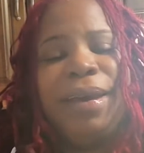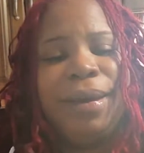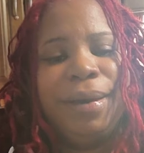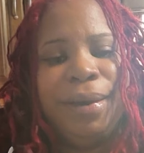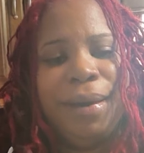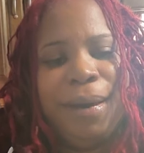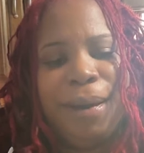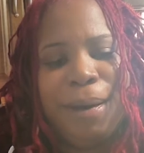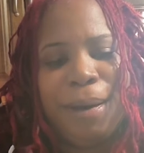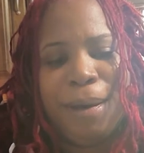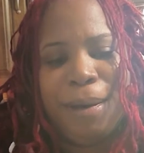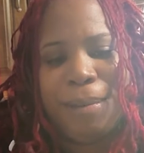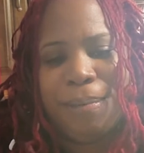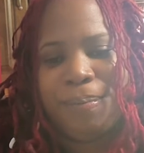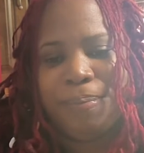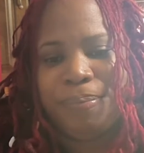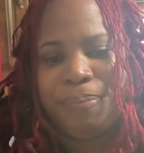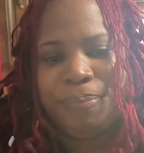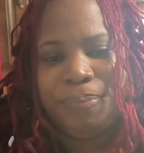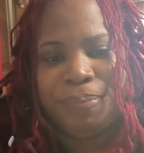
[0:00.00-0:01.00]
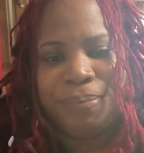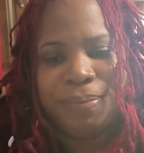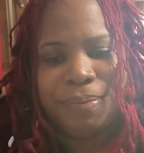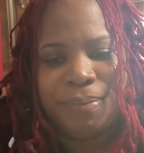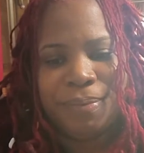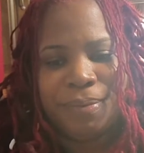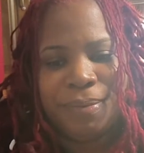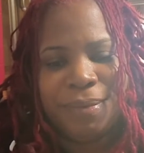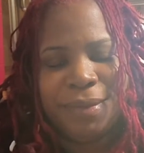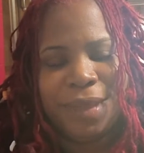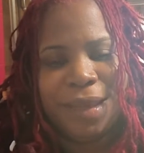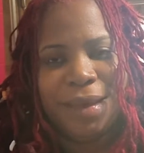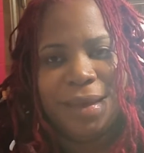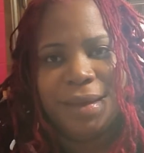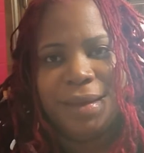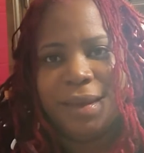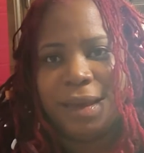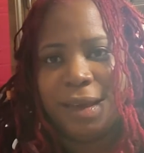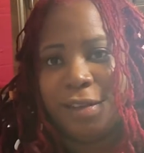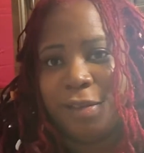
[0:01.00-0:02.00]
Yeah,
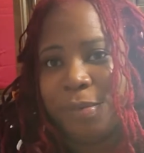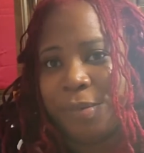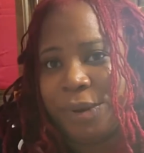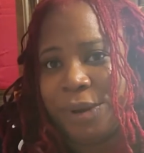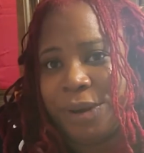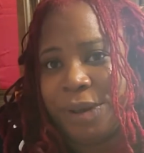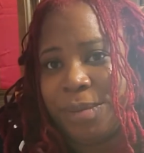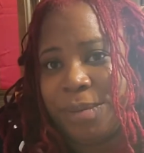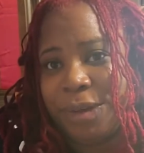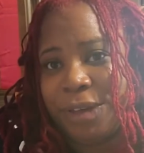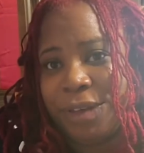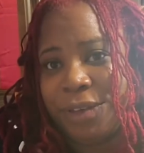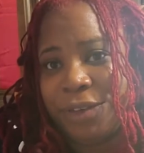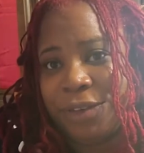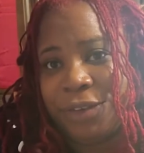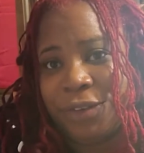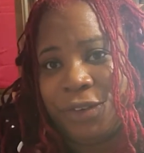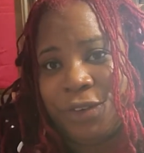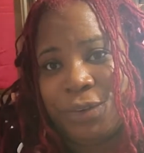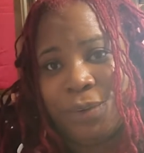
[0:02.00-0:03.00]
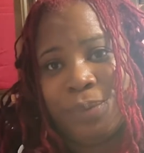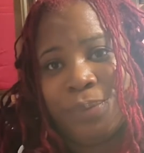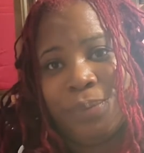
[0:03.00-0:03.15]
and that's pretty much